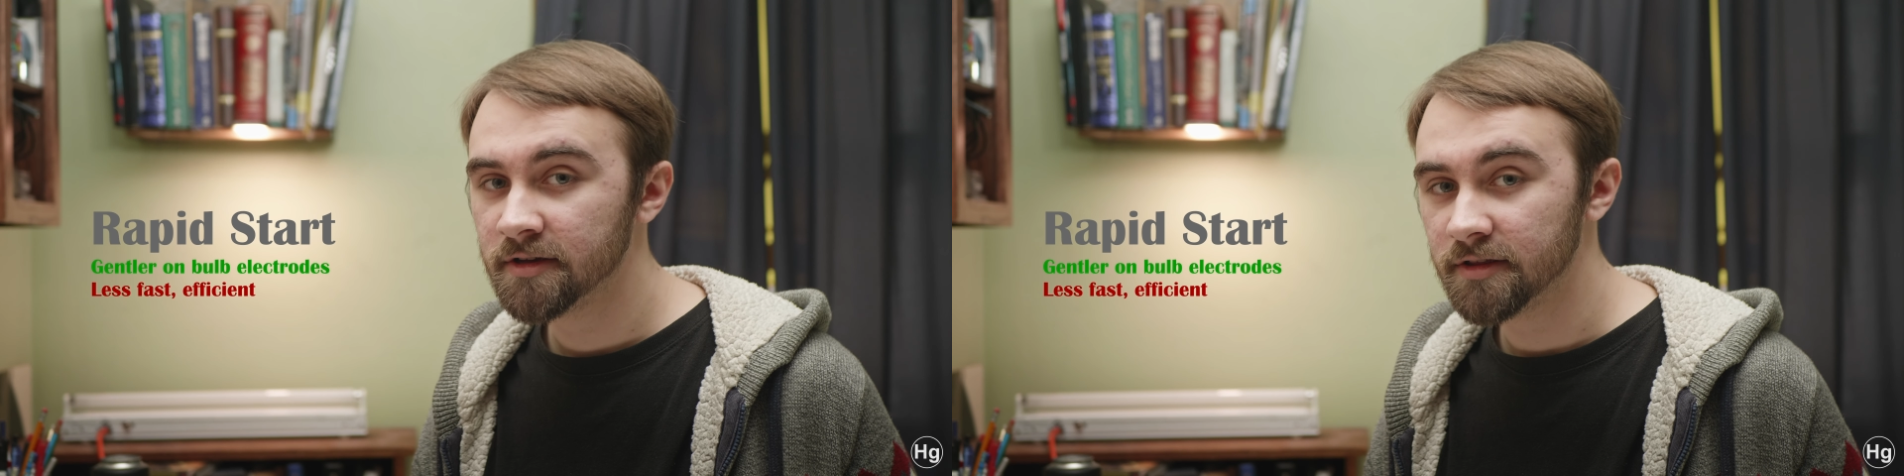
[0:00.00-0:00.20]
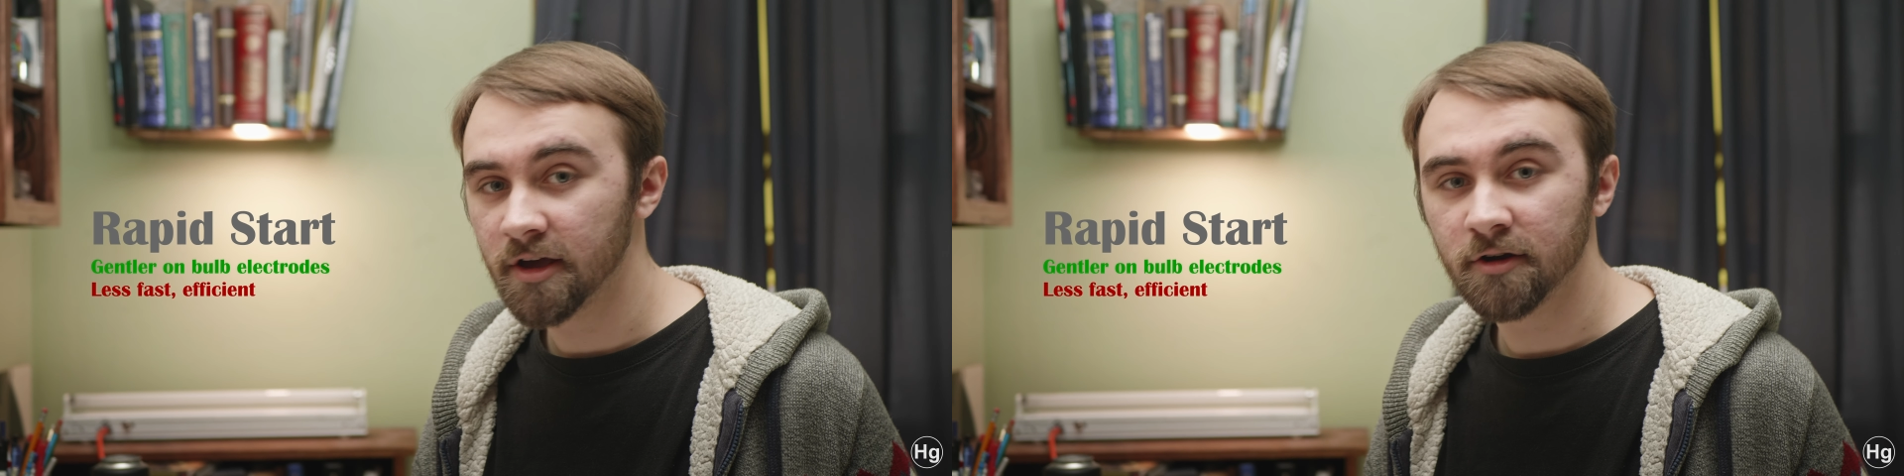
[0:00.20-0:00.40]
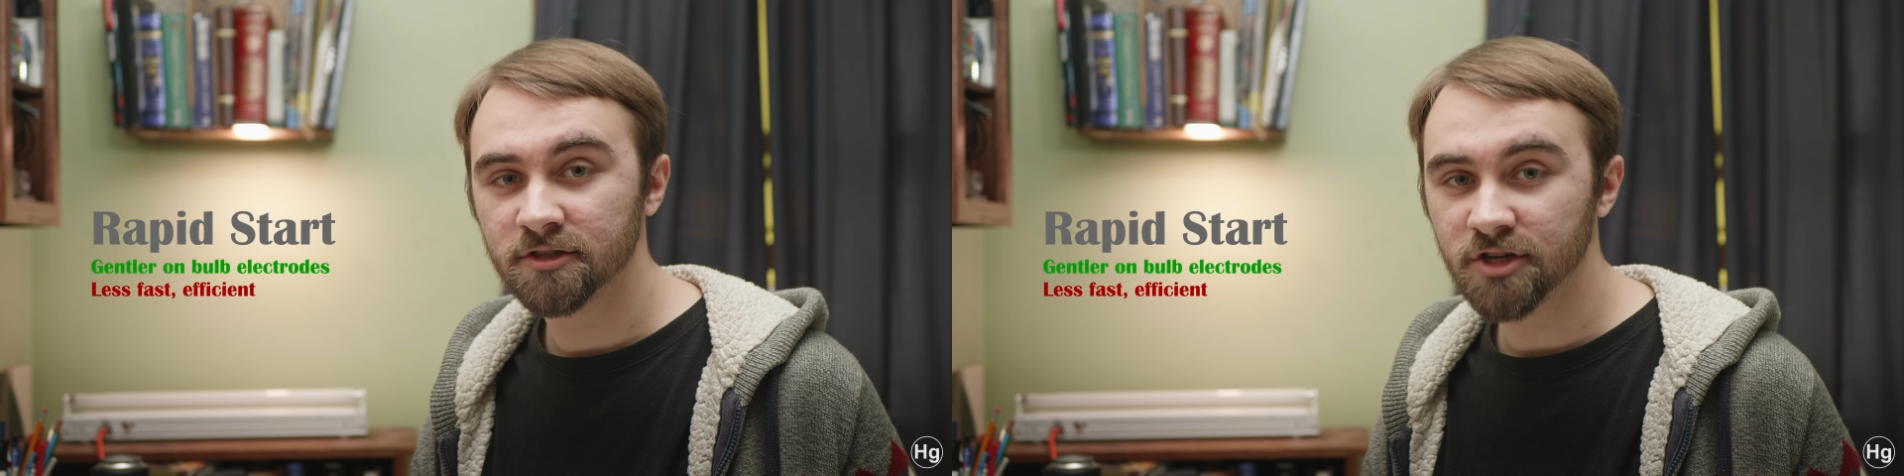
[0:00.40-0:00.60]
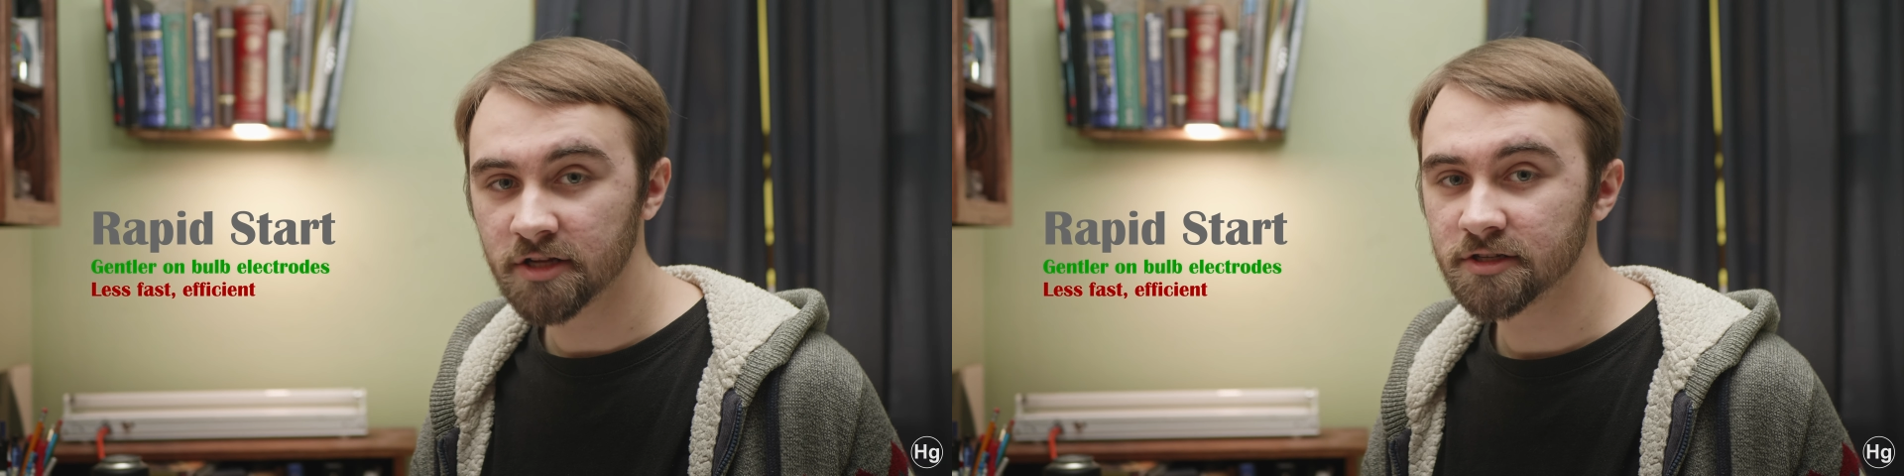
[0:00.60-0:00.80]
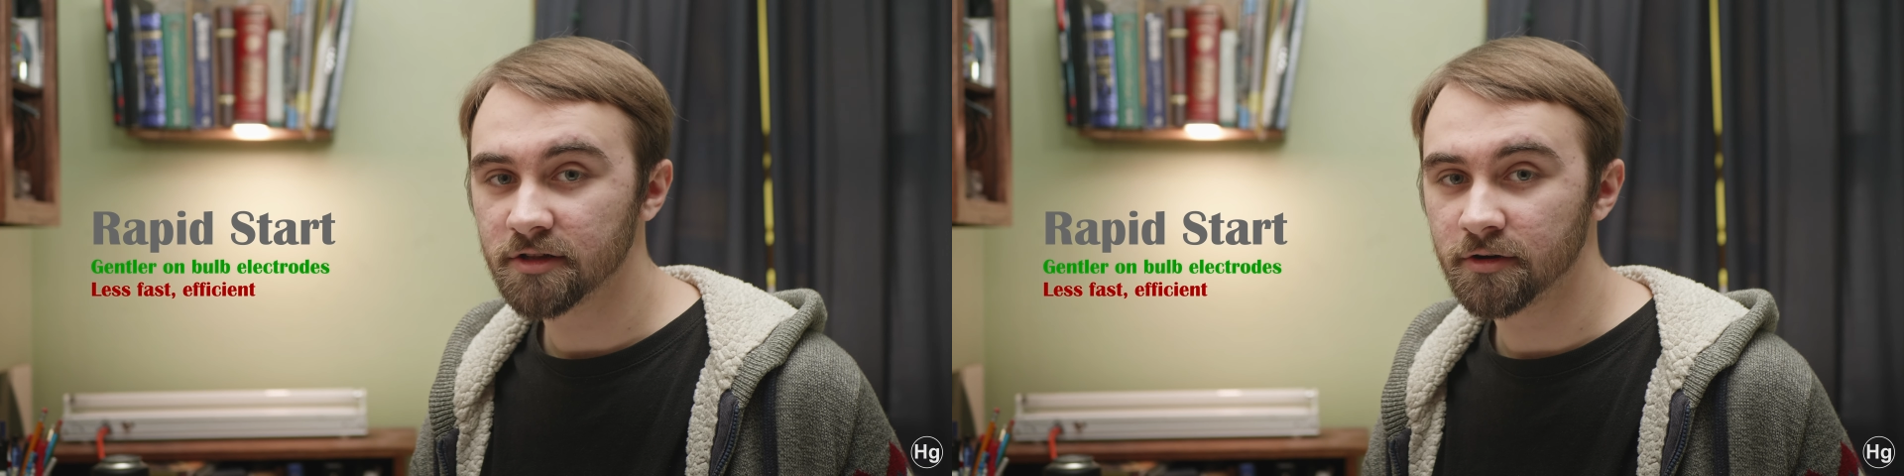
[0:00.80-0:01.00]
they're
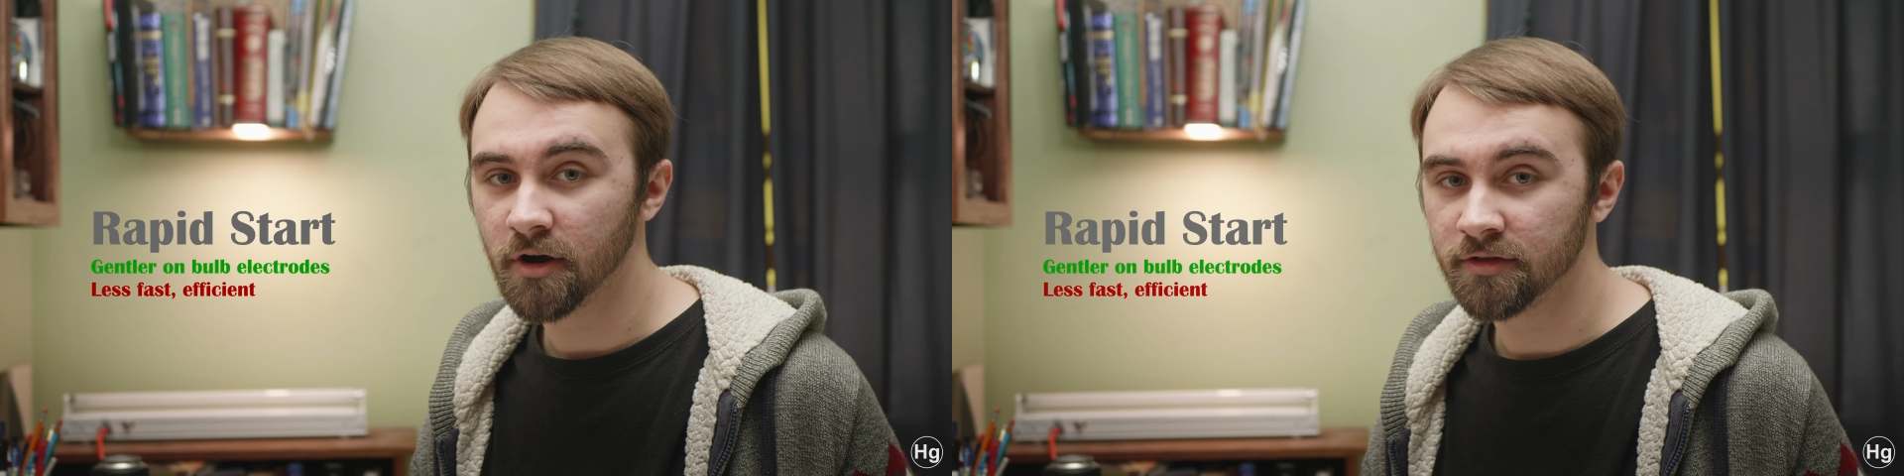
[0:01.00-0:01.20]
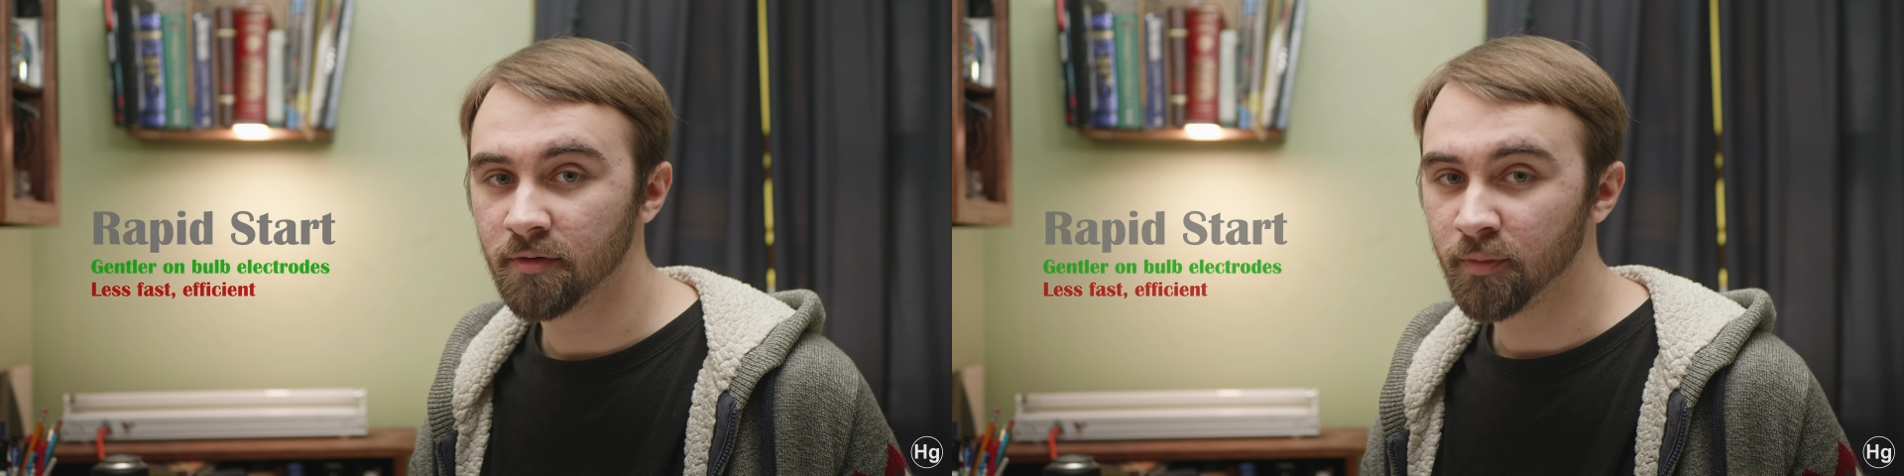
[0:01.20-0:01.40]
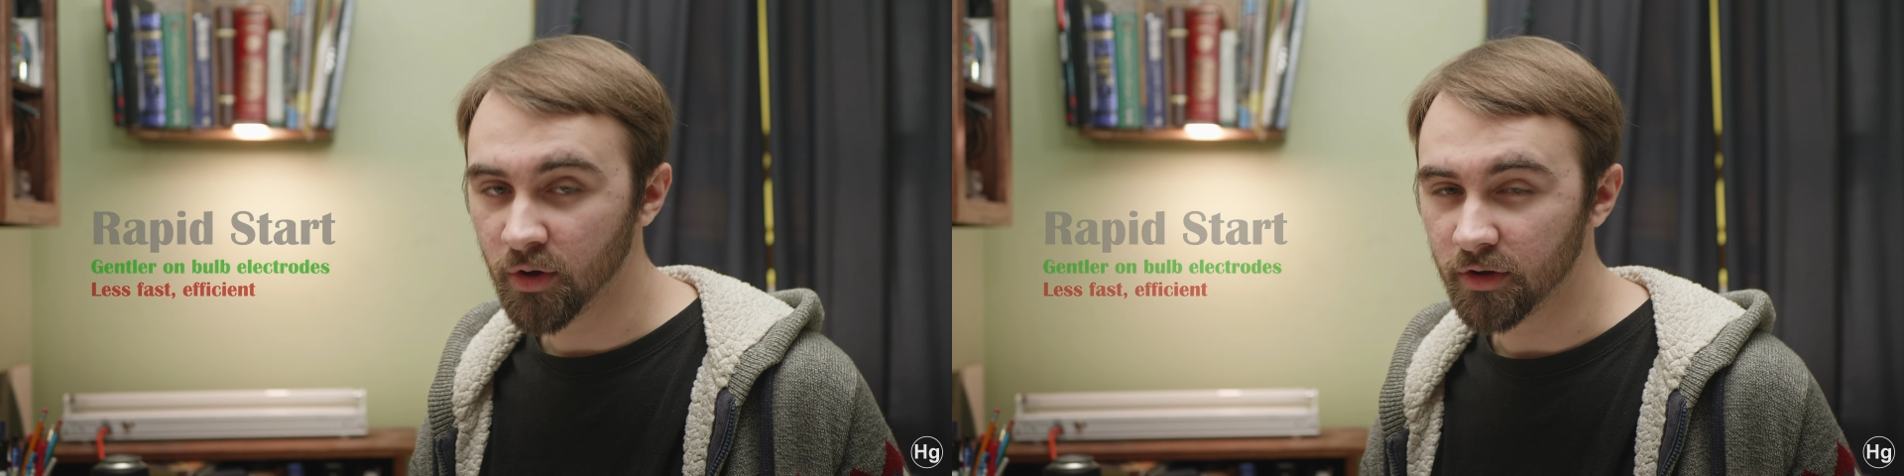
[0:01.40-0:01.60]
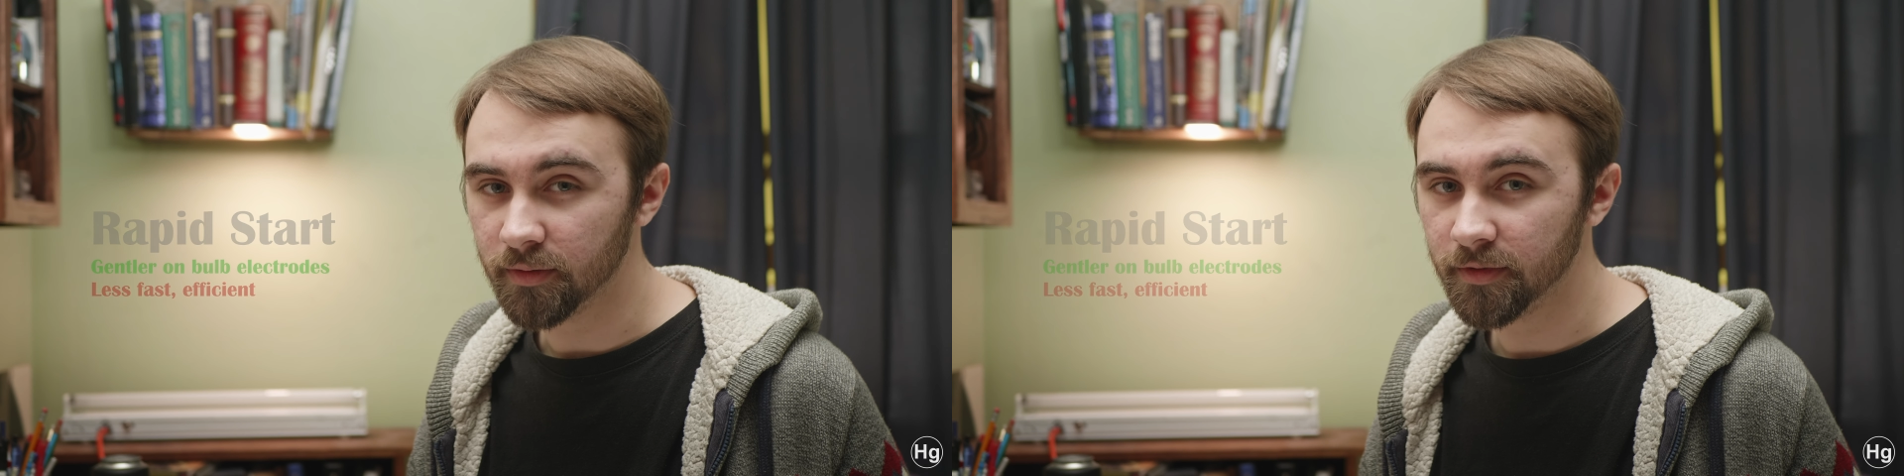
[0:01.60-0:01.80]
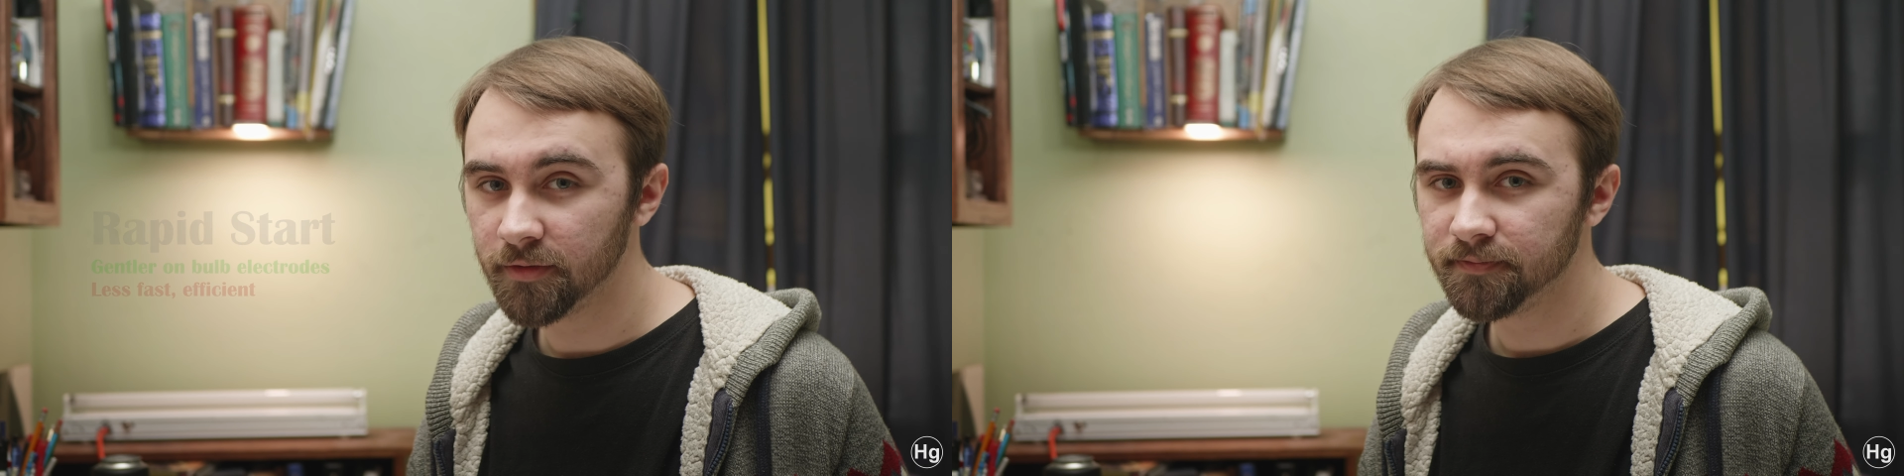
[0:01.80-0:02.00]
gentler on the
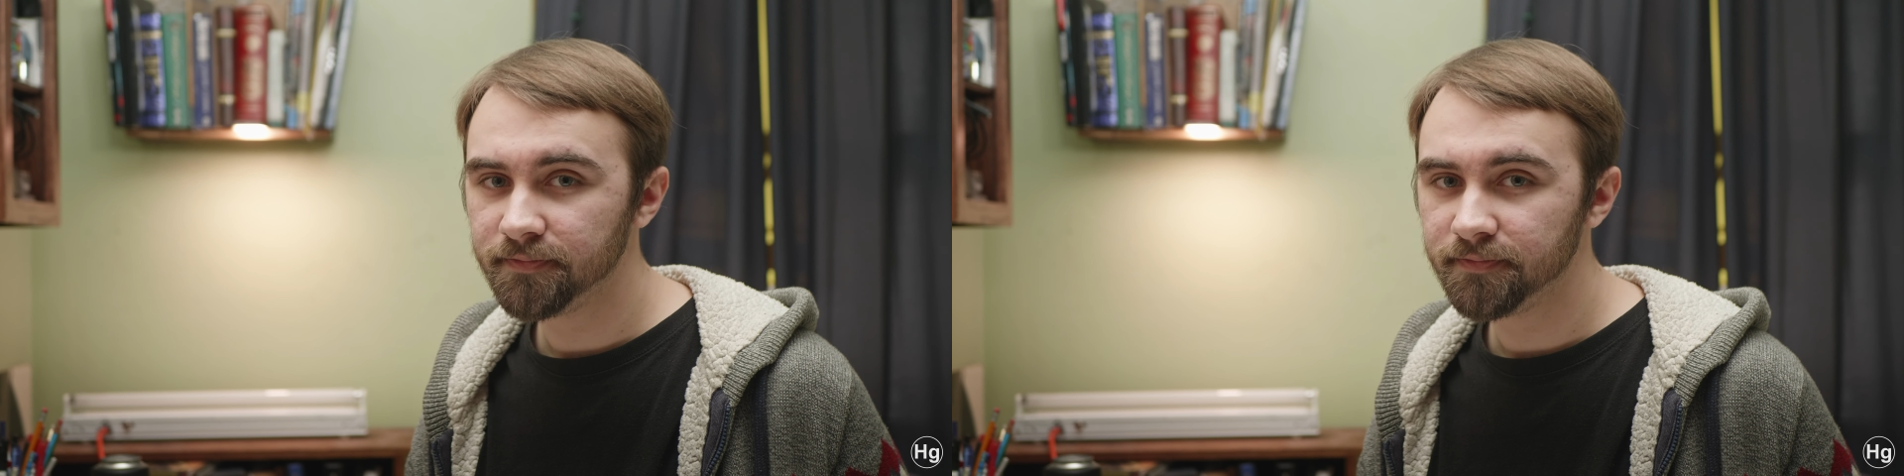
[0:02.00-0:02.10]
bulb.